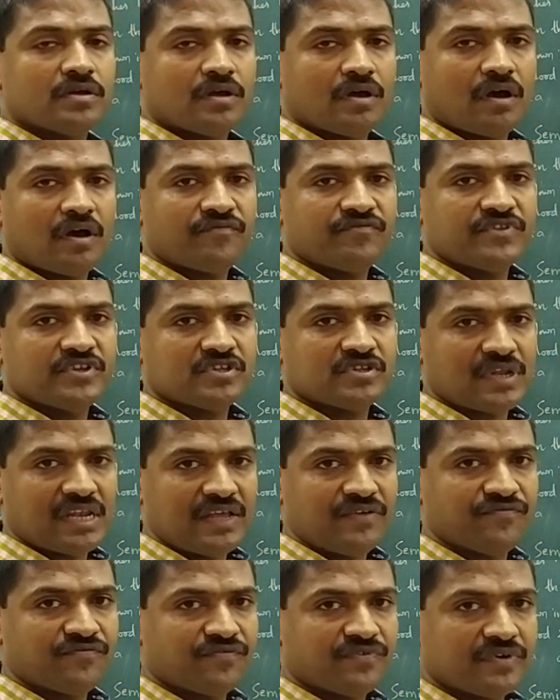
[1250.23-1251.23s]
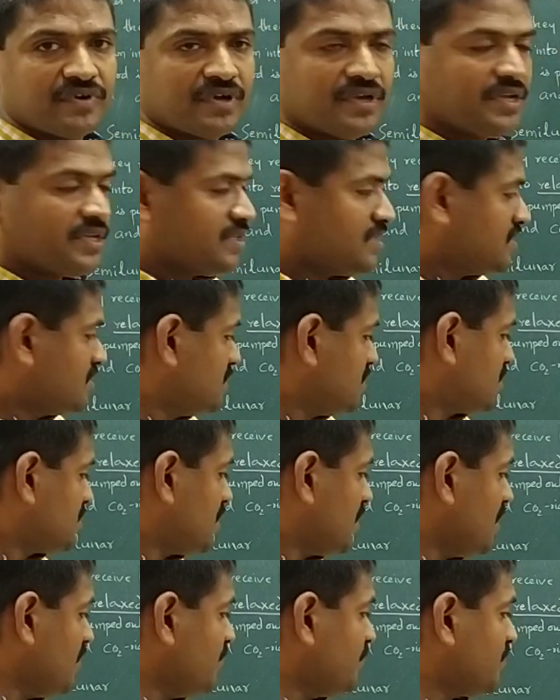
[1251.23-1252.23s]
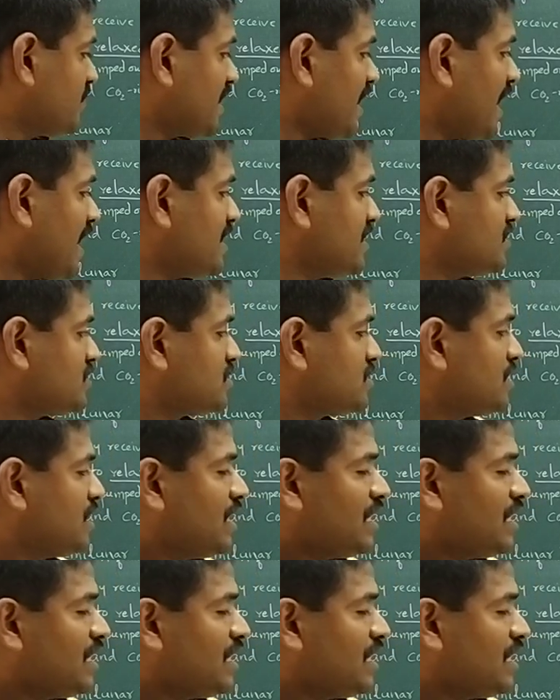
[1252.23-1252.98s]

of this lymph. This lymph carries